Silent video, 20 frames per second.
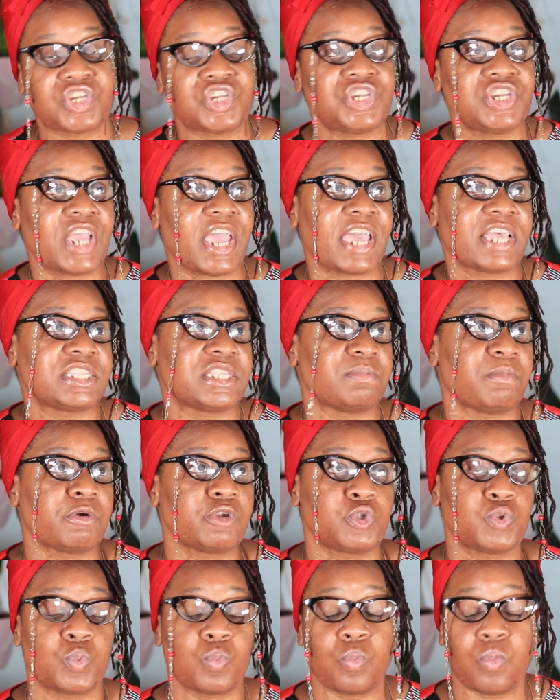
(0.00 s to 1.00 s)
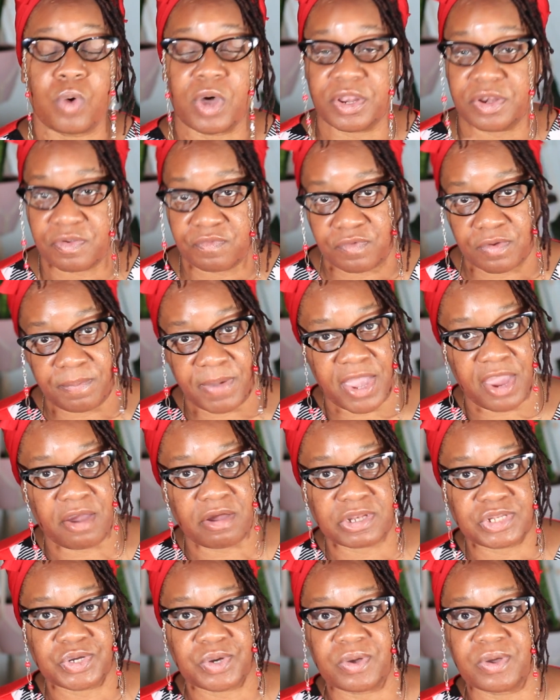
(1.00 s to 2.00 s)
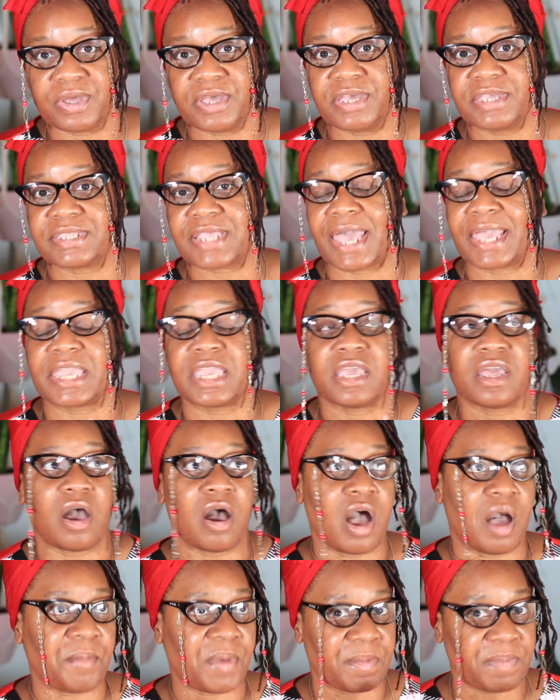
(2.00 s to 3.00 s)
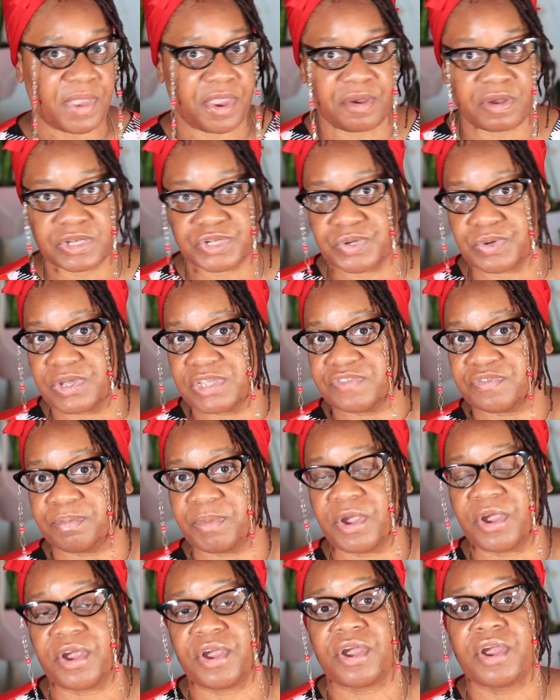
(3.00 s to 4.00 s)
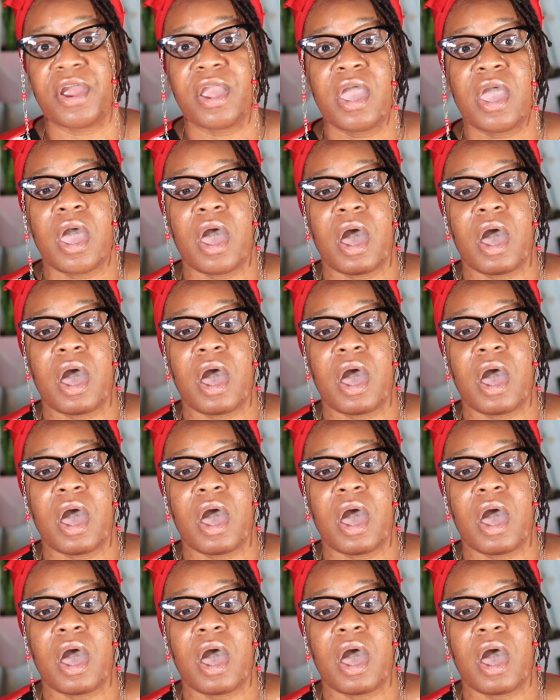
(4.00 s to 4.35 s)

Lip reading: She has the most wonderful parrot toys. I get all my parrot toys from her.